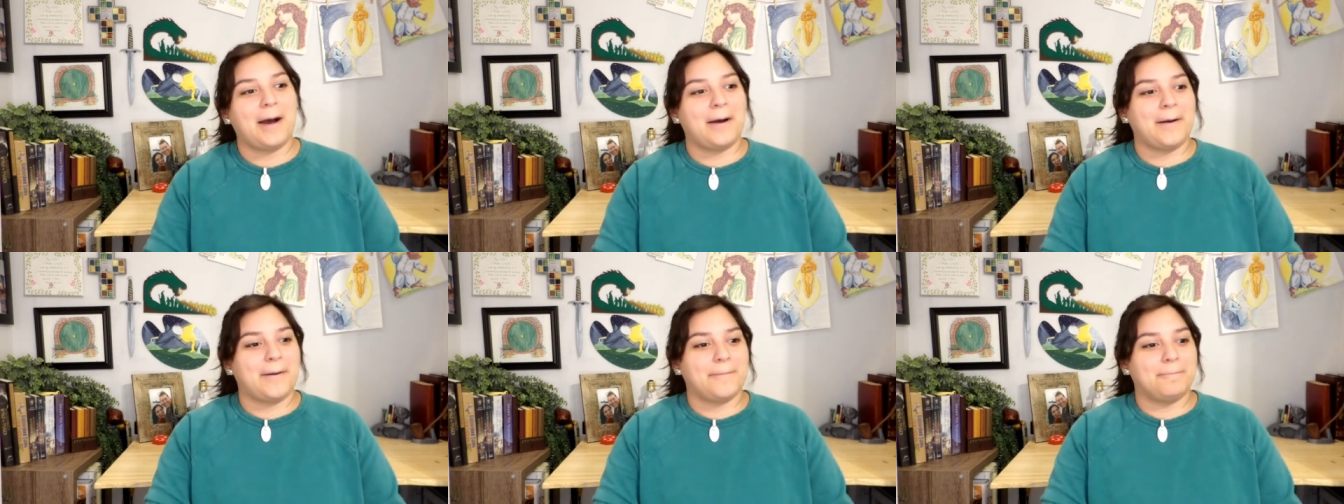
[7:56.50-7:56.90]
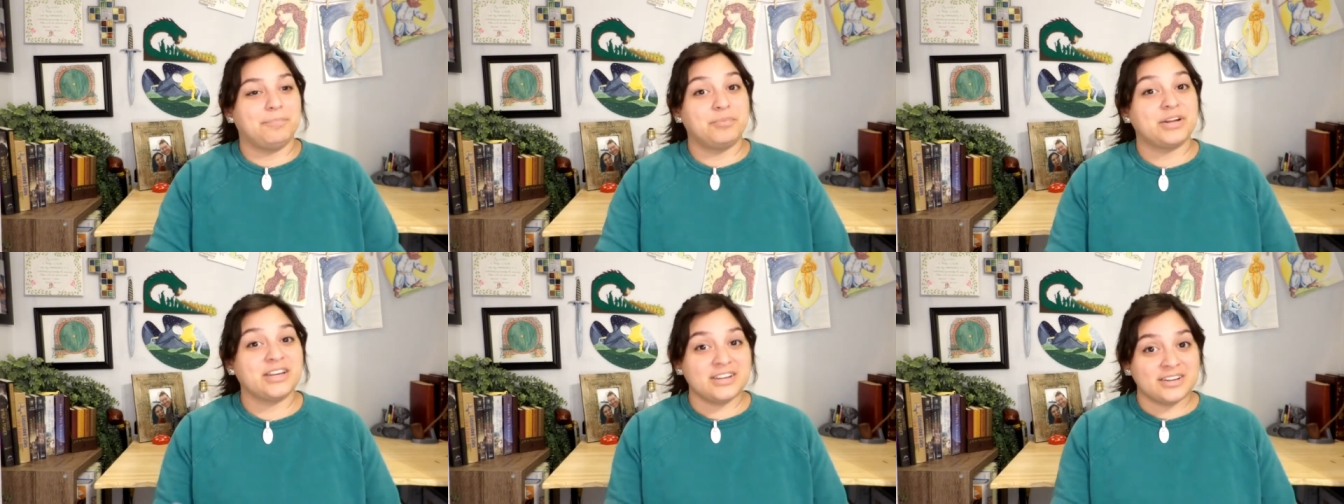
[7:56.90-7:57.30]
um,
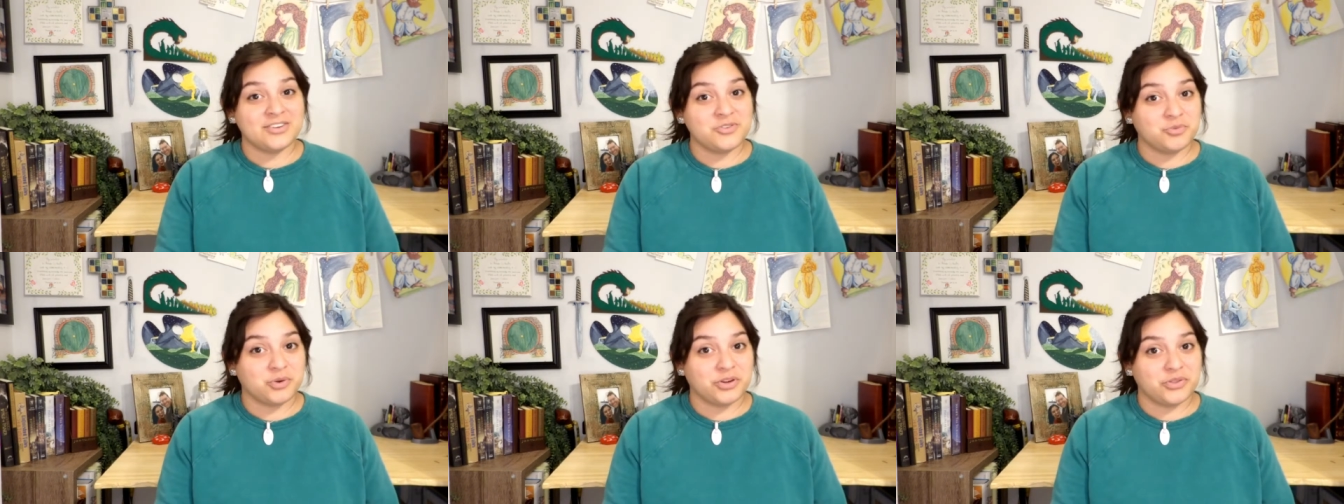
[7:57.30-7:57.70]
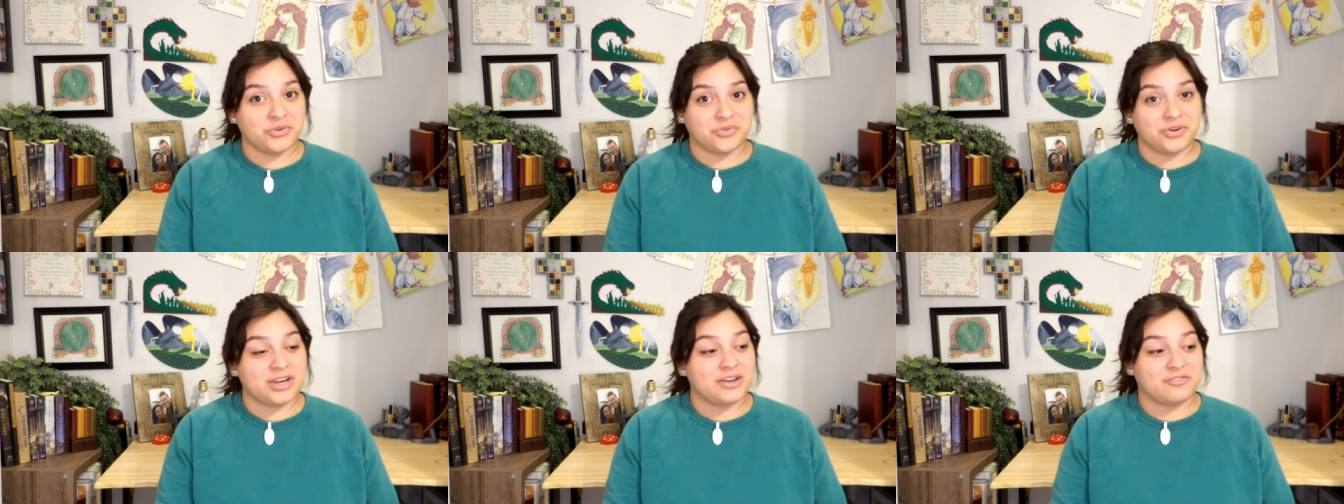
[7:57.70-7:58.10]
but he does wear
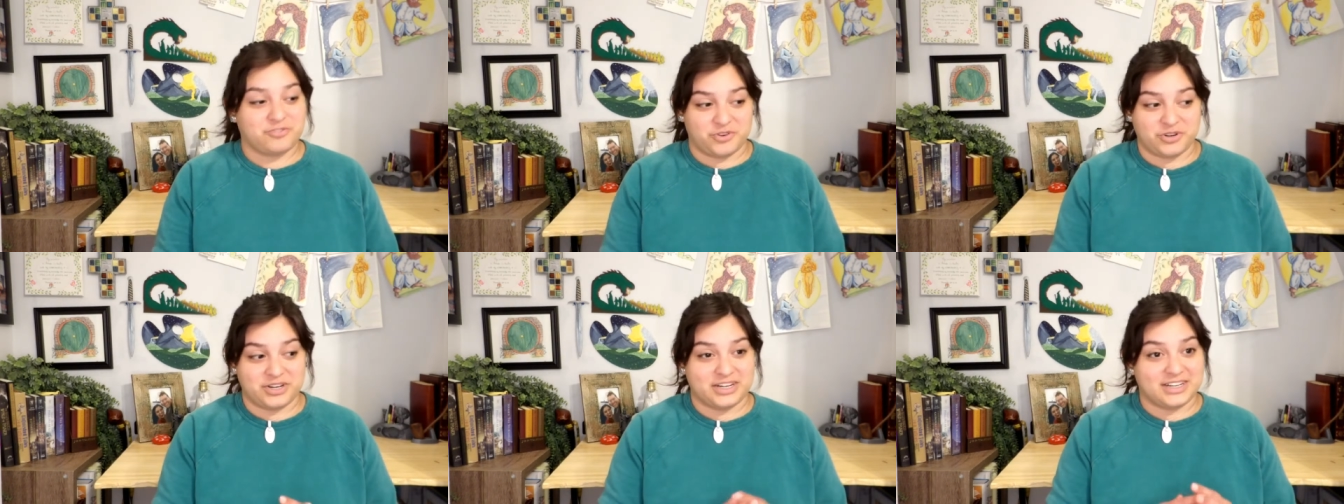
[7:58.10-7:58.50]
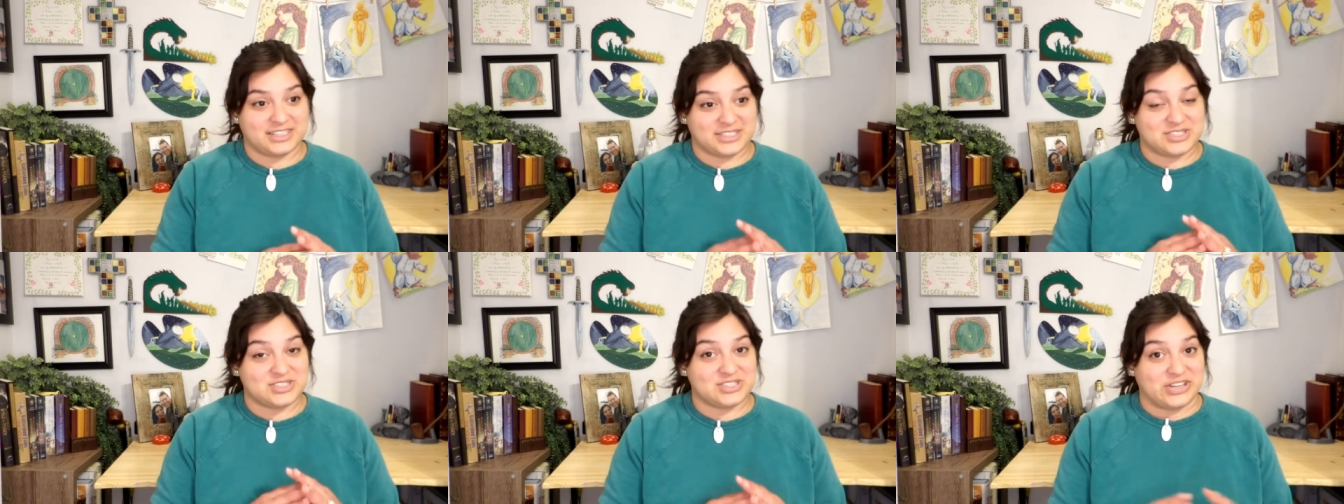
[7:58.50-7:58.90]
the ring for an
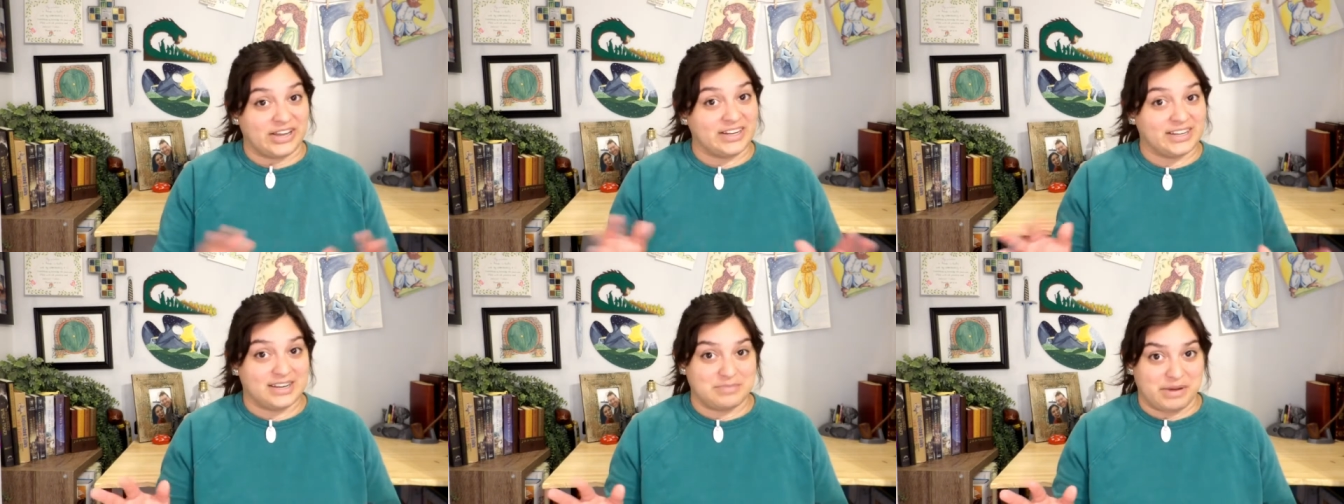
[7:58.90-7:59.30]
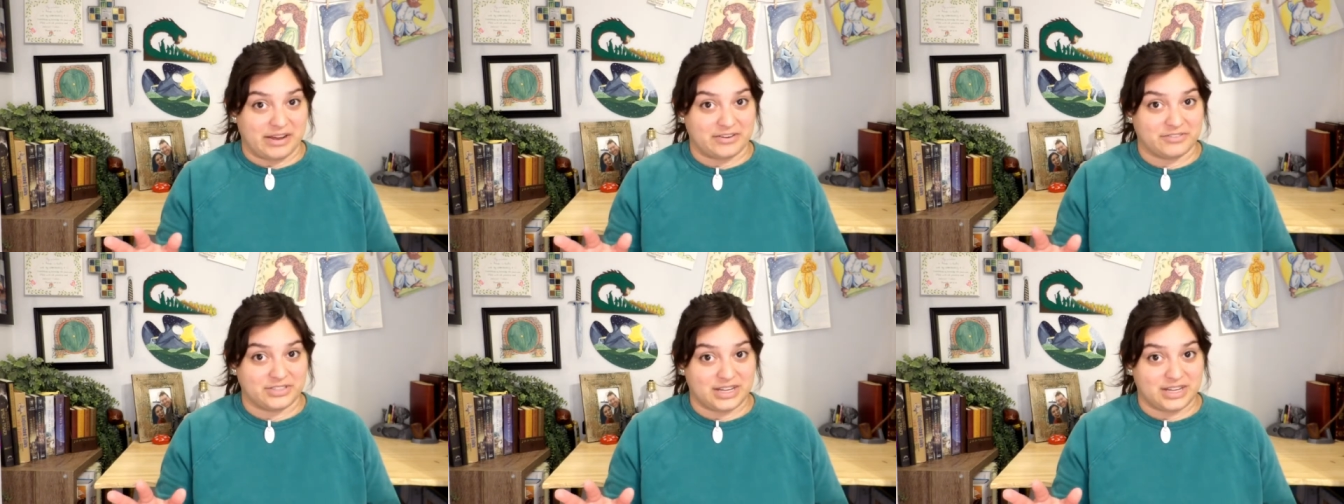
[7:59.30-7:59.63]
extended amount of